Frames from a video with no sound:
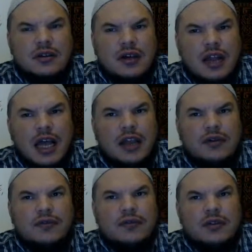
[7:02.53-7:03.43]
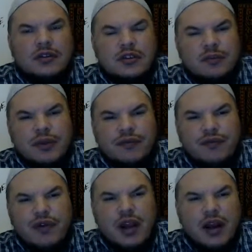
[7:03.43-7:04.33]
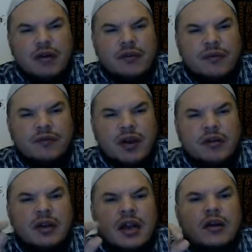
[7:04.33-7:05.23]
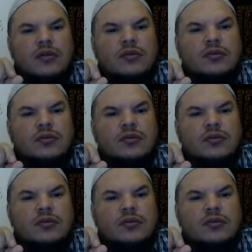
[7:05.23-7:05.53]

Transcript: life to be very, very narrow